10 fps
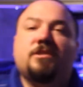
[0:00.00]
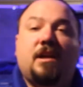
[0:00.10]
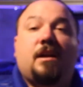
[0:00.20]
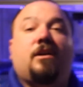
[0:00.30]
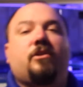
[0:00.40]
a
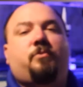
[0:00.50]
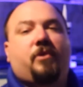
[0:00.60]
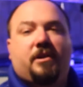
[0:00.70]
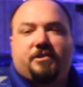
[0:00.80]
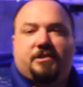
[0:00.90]
lot of other
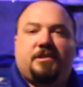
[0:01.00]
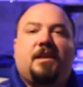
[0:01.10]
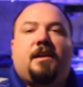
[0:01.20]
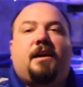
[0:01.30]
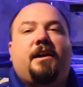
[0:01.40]
projects
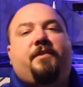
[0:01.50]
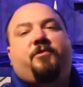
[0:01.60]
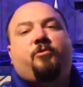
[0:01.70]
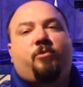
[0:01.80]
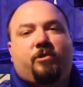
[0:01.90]
that I have in
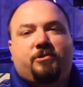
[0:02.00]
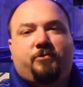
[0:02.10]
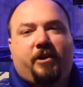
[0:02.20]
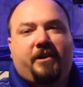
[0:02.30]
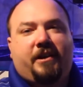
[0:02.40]
the works
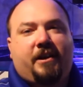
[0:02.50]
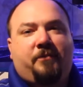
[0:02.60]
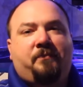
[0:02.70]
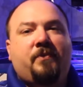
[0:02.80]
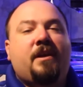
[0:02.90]
right
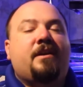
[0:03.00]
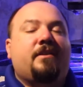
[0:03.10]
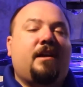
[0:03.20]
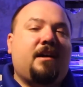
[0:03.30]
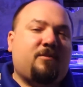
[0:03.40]
now. The
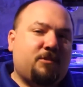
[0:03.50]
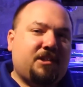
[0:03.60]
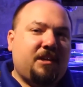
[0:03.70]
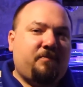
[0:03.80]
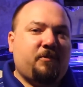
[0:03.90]

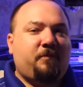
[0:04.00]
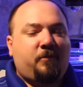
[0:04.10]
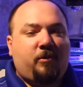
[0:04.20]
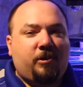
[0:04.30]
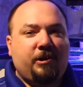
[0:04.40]
aquascape for the
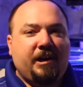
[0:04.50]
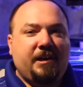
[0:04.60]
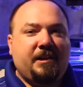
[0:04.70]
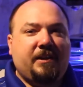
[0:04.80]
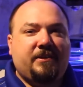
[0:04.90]

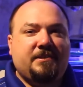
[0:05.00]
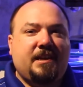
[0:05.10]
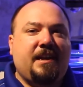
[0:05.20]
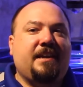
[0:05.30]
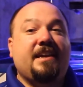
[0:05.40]
480 gallon
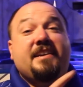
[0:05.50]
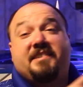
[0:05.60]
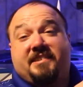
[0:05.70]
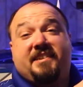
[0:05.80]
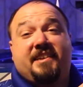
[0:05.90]
tank
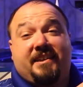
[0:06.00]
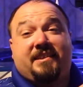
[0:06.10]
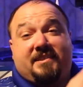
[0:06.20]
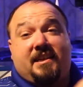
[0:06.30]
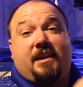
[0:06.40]
is sitting in
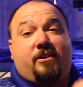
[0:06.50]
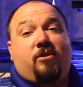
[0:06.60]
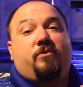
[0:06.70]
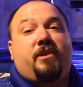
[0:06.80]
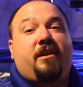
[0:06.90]
the tank
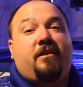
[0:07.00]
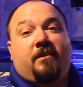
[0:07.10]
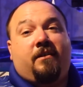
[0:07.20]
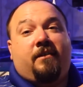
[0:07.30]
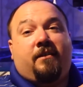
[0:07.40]
over there,
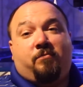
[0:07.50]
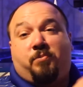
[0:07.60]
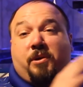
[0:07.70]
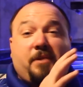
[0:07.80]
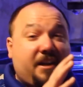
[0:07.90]

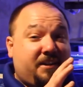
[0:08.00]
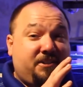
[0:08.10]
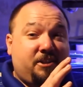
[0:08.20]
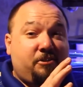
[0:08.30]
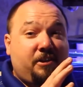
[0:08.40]
but I'm not going to
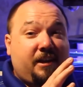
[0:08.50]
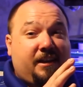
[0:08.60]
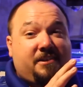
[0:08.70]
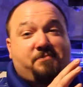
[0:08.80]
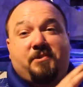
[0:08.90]
show you
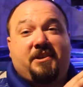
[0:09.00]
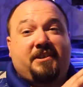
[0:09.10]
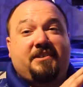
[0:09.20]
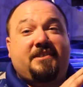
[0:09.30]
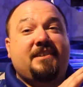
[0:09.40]
guys
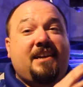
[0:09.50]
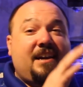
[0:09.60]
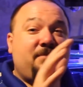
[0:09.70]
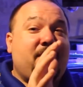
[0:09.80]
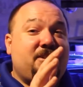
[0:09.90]
because
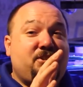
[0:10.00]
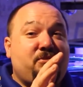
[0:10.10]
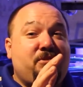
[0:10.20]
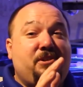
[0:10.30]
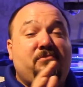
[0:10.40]
I'm not
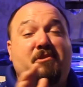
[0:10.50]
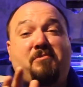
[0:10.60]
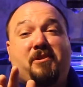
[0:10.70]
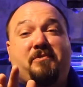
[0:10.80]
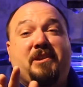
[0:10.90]
showing it in one of
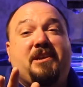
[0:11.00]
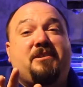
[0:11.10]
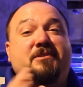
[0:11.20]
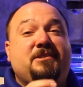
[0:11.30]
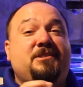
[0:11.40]
my
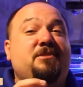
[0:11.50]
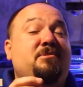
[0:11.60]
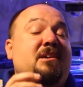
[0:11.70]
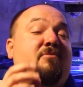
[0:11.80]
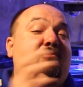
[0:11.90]
videos until
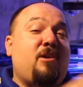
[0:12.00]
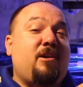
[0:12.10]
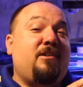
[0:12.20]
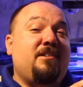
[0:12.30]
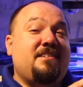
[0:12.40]
we have
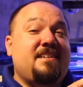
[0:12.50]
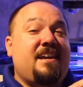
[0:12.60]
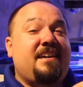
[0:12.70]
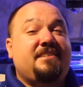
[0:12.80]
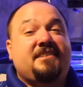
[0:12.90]
water in the
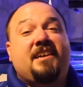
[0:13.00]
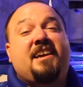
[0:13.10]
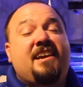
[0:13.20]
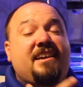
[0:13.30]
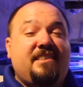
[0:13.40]
tanks,
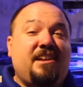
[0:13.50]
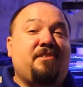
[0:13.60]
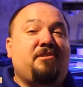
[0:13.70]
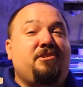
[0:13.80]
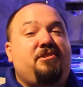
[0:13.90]
and then I'm
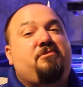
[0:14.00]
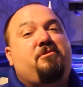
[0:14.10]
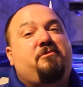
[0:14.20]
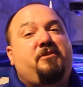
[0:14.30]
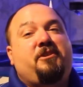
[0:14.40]
going to do a
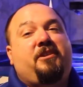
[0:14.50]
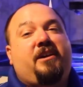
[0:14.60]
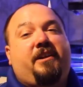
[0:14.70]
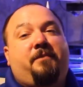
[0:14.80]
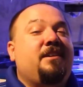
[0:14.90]
reveal
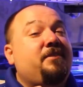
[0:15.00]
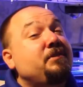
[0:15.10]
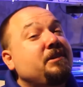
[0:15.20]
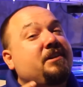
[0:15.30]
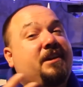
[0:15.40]
on it. If
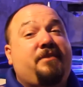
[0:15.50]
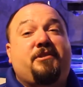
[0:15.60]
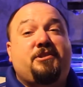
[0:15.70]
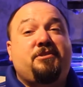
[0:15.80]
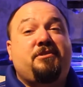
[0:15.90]
you
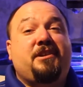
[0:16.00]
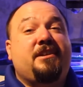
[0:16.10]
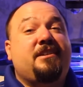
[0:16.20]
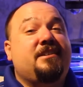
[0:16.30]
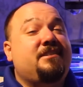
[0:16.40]
ever tune
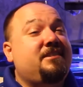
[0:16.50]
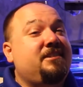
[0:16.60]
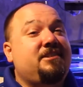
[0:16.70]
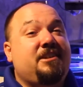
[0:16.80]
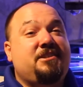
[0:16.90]
in to
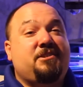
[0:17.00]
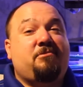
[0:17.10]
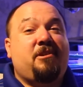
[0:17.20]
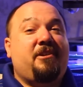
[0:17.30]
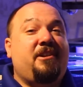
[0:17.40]
CJ's
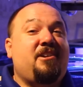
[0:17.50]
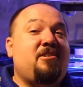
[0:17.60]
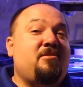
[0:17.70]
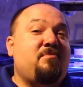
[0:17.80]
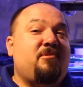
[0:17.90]

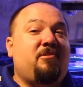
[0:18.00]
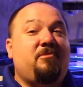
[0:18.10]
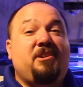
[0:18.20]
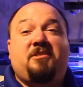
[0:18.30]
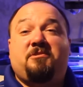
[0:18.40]
Aquarium or
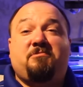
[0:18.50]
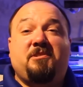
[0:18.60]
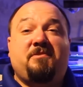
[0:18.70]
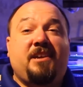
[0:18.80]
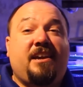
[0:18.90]
Rico's
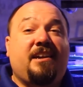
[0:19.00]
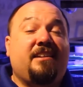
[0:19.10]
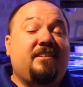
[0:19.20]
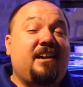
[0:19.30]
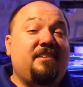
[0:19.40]
Reeftank and
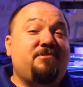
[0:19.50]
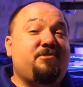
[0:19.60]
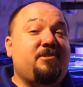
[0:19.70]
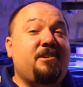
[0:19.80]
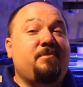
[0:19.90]
a live
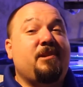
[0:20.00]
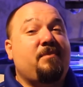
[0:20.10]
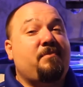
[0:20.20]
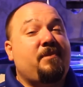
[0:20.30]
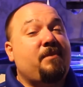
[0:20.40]
stream and
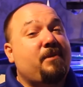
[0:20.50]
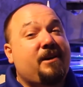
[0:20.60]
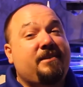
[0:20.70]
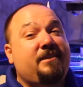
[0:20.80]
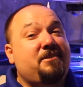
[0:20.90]
I'm
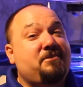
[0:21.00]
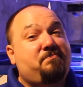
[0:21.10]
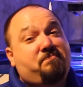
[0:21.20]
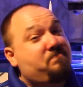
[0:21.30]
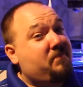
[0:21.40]
on there, you
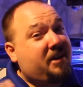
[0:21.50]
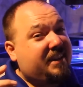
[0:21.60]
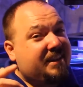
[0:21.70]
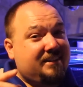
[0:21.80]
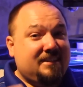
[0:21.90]
might
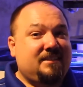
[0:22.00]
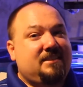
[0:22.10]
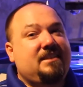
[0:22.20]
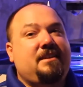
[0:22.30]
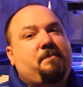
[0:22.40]
get a little
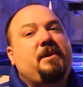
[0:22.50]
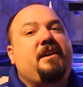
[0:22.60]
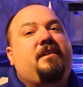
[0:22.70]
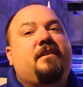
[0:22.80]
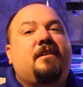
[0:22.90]
sneak
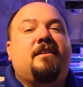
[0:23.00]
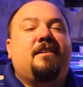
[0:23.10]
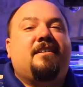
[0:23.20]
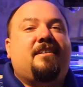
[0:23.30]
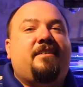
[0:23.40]
peek.
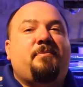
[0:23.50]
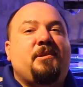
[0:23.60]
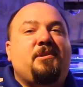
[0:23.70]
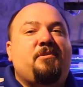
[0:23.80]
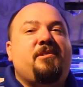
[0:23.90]
I've
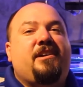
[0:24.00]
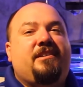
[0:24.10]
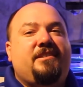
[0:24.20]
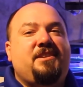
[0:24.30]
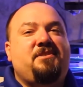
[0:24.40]
been known
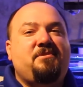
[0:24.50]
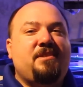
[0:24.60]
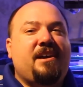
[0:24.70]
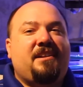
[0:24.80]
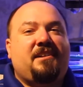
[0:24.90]
to do
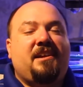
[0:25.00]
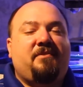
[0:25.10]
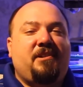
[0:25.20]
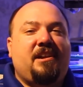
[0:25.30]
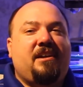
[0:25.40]
that
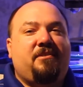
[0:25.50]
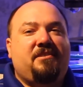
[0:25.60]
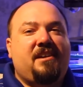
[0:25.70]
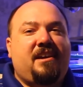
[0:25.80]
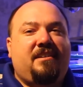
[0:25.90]
every now and
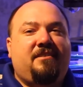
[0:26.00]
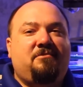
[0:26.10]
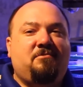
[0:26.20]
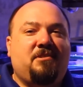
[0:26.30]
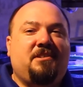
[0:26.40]
then
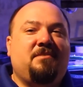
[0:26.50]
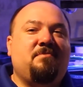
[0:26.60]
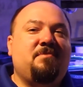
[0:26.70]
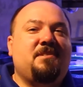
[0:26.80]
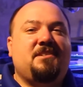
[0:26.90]
when
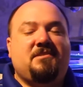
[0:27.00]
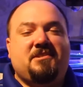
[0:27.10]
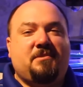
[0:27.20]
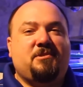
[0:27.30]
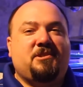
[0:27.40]
the
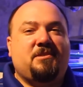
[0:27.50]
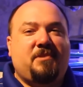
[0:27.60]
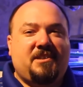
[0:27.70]
subject of my